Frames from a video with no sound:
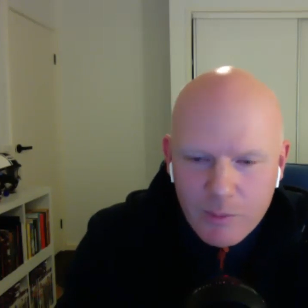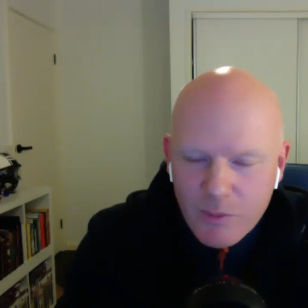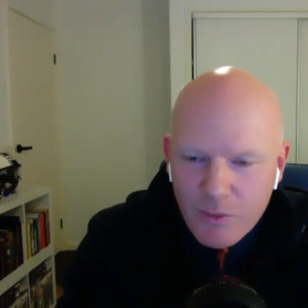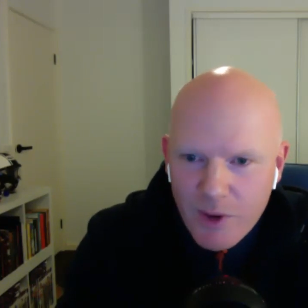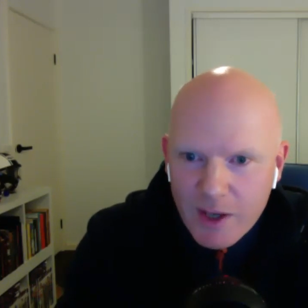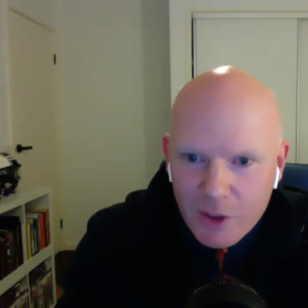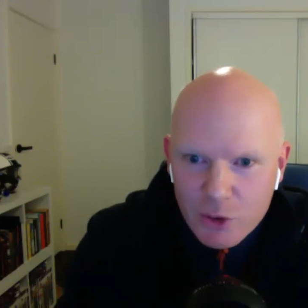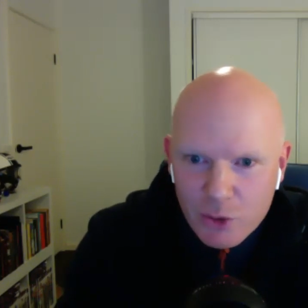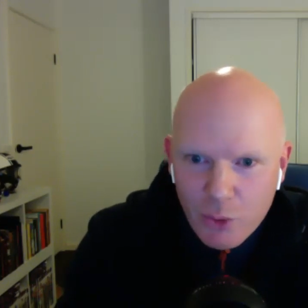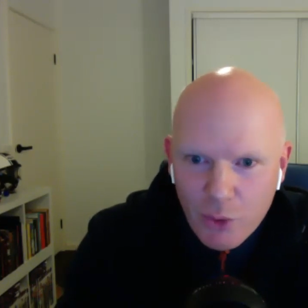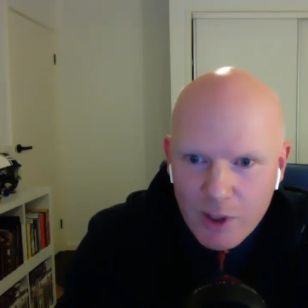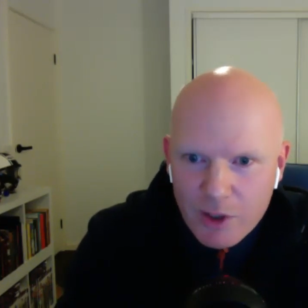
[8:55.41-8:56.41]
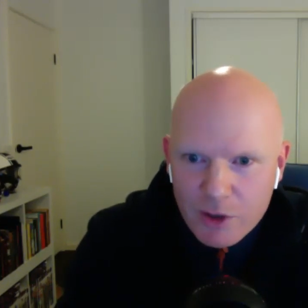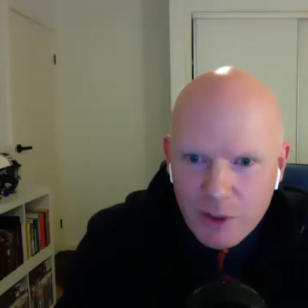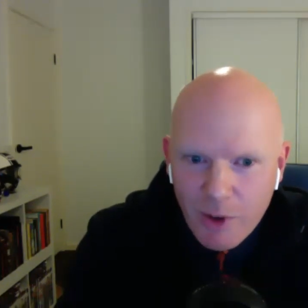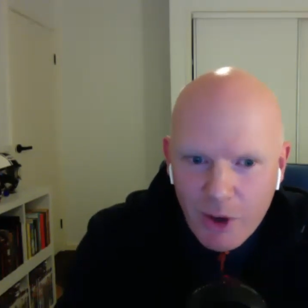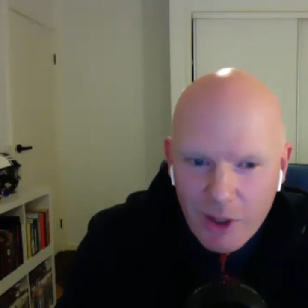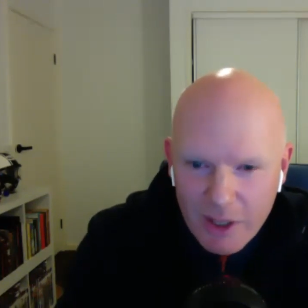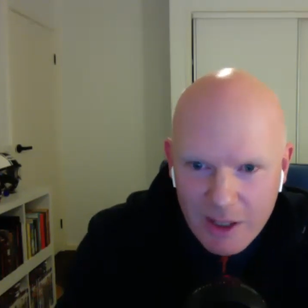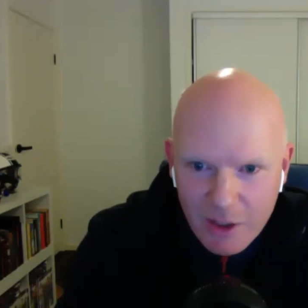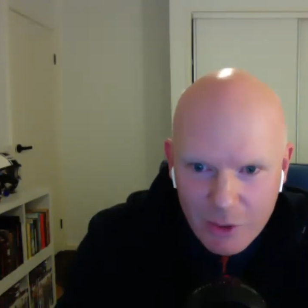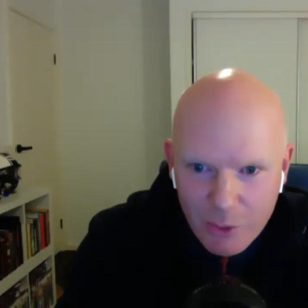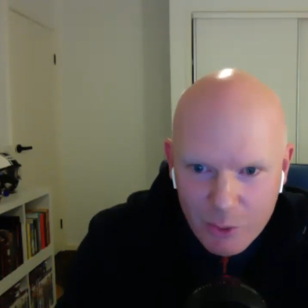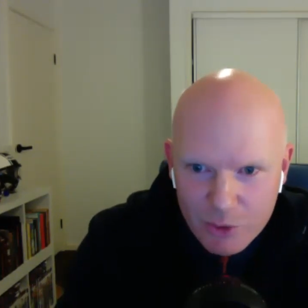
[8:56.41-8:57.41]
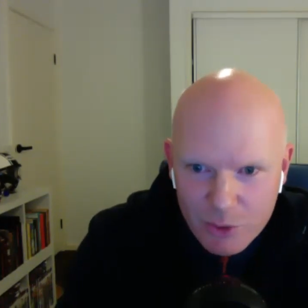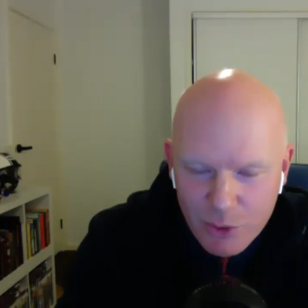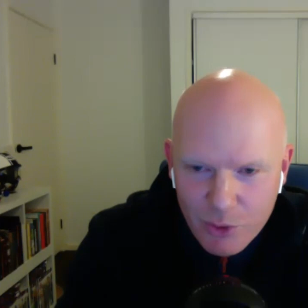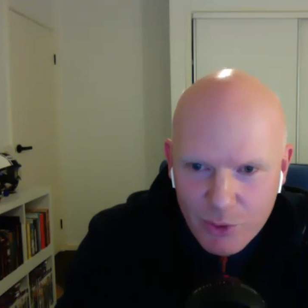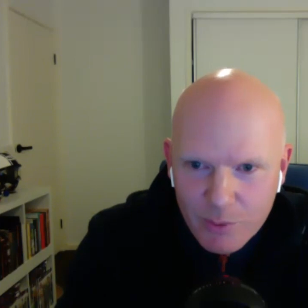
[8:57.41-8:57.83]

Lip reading: find a story somehow linking those two.